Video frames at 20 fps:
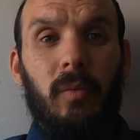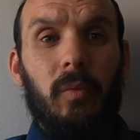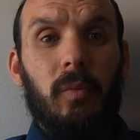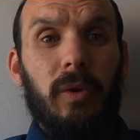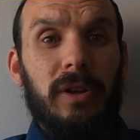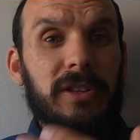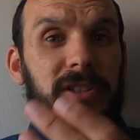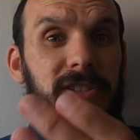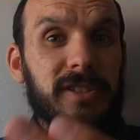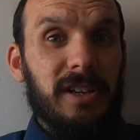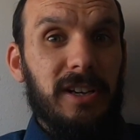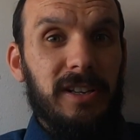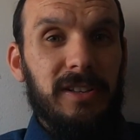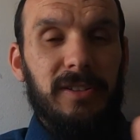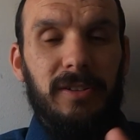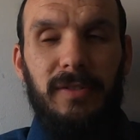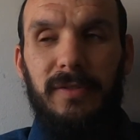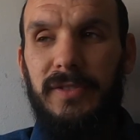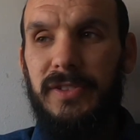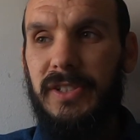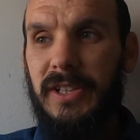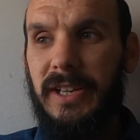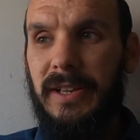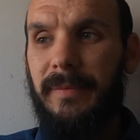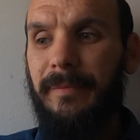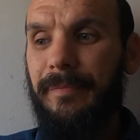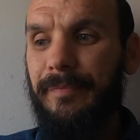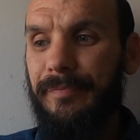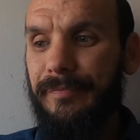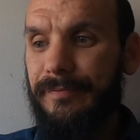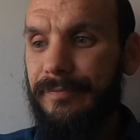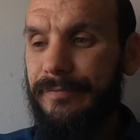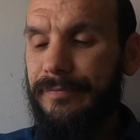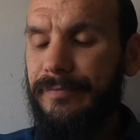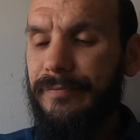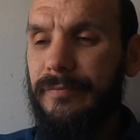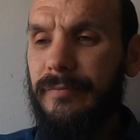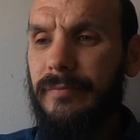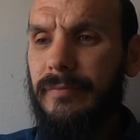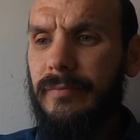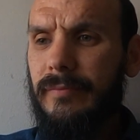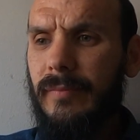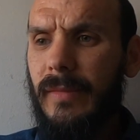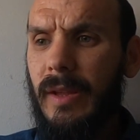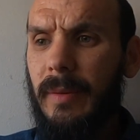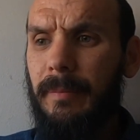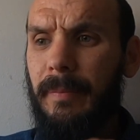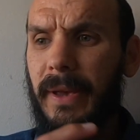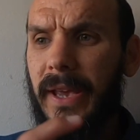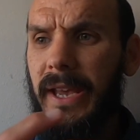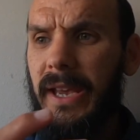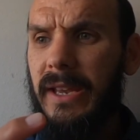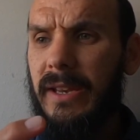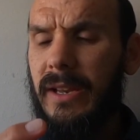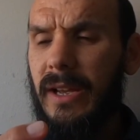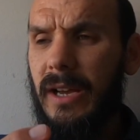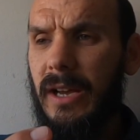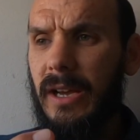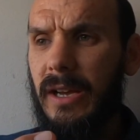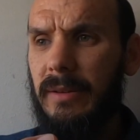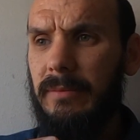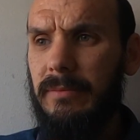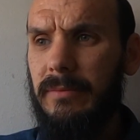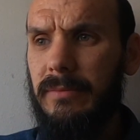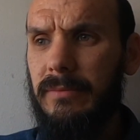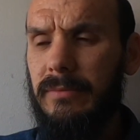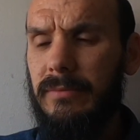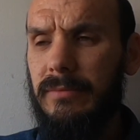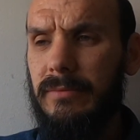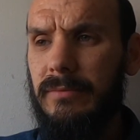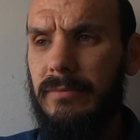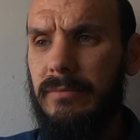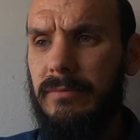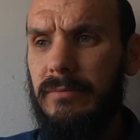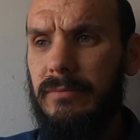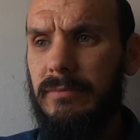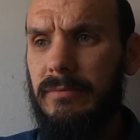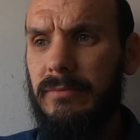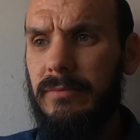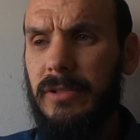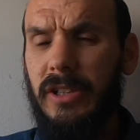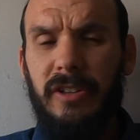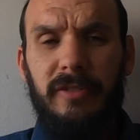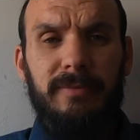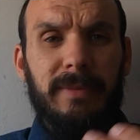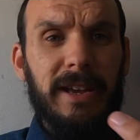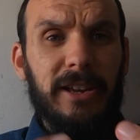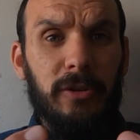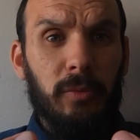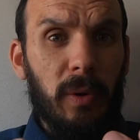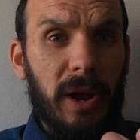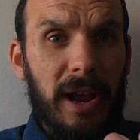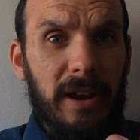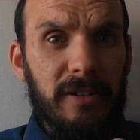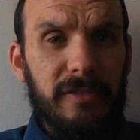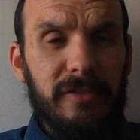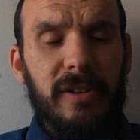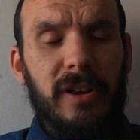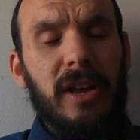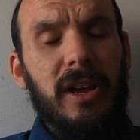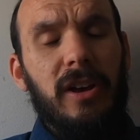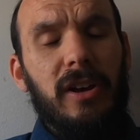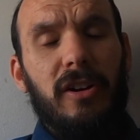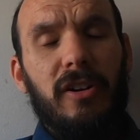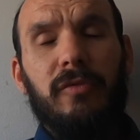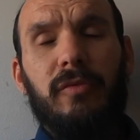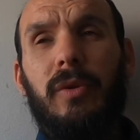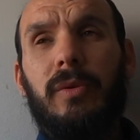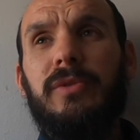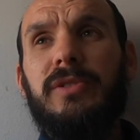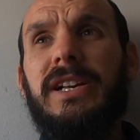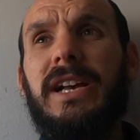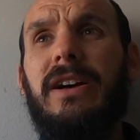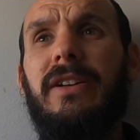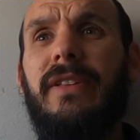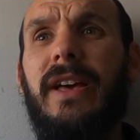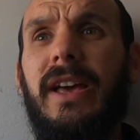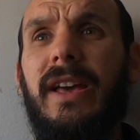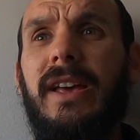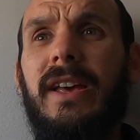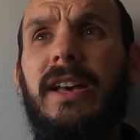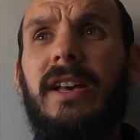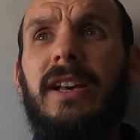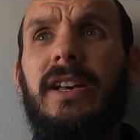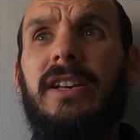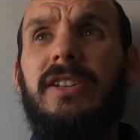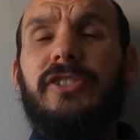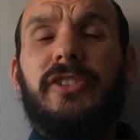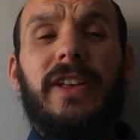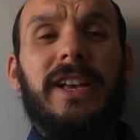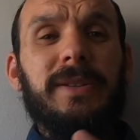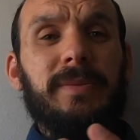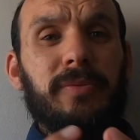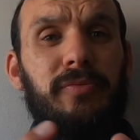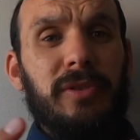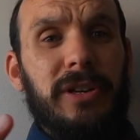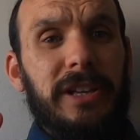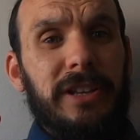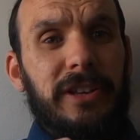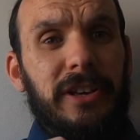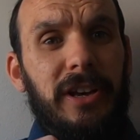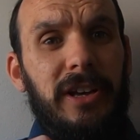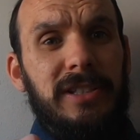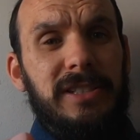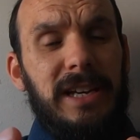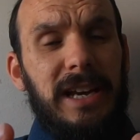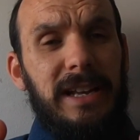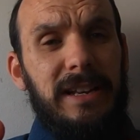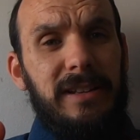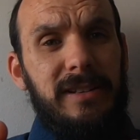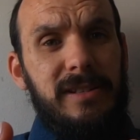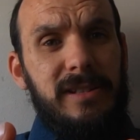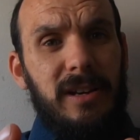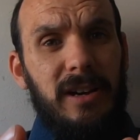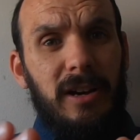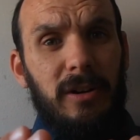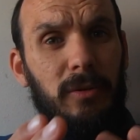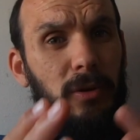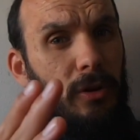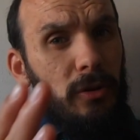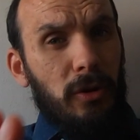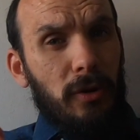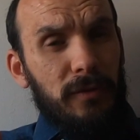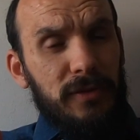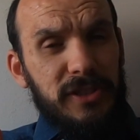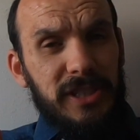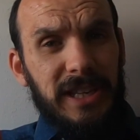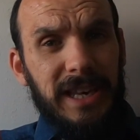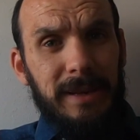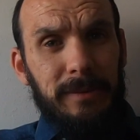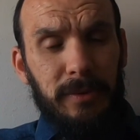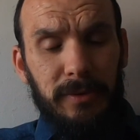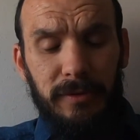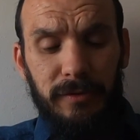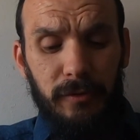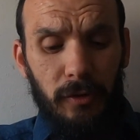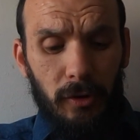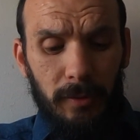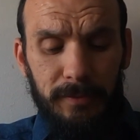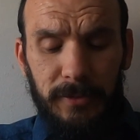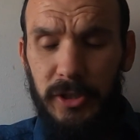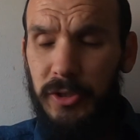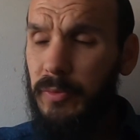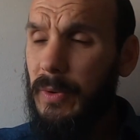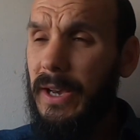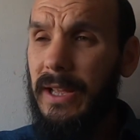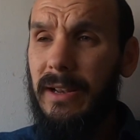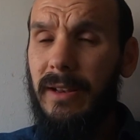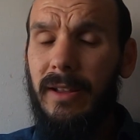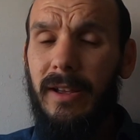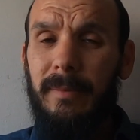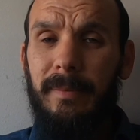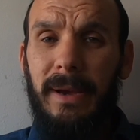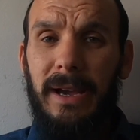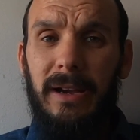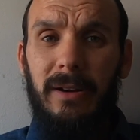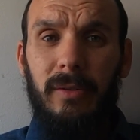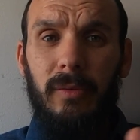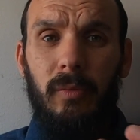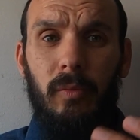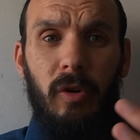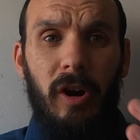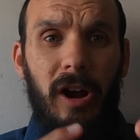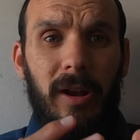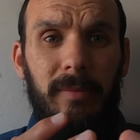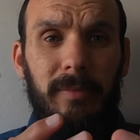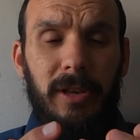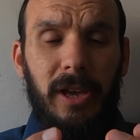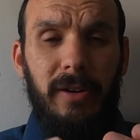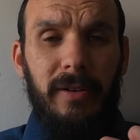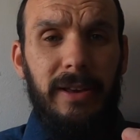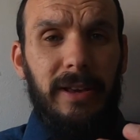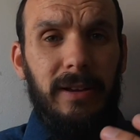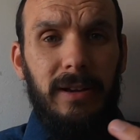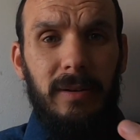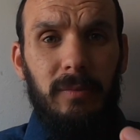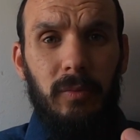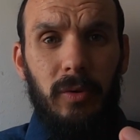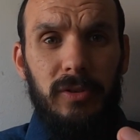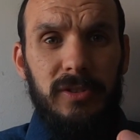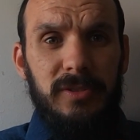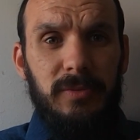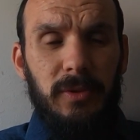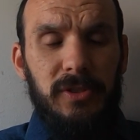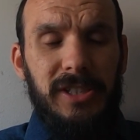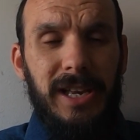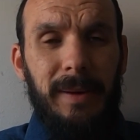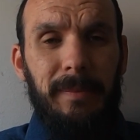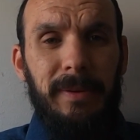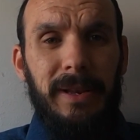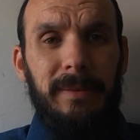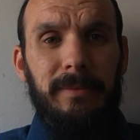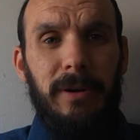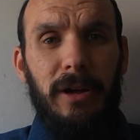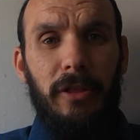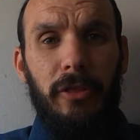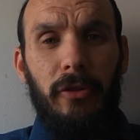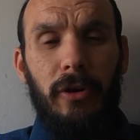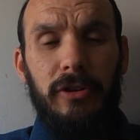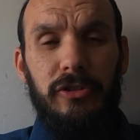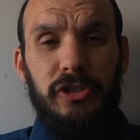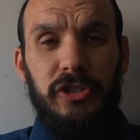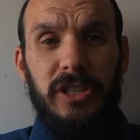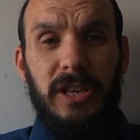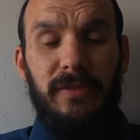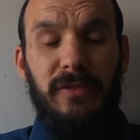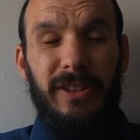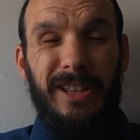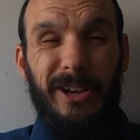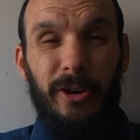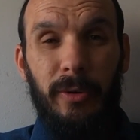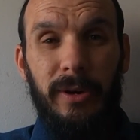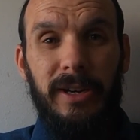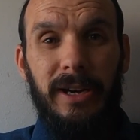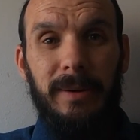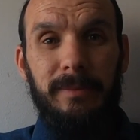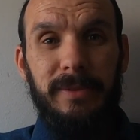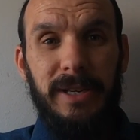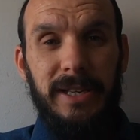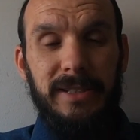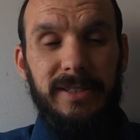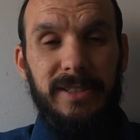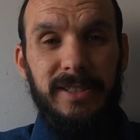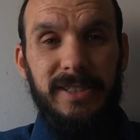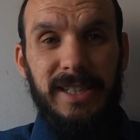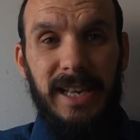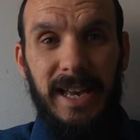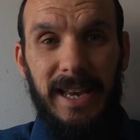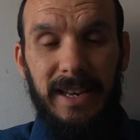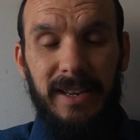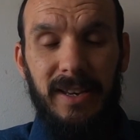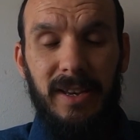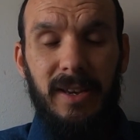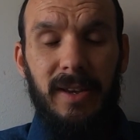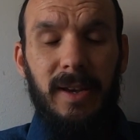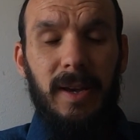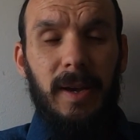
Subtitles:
once I'd obviously been kind of made aware of what was out there. So that's been really good, and I will obviously keep you informed as well about where I'm going and what's happening. But I thought I'd just give you that quick update to say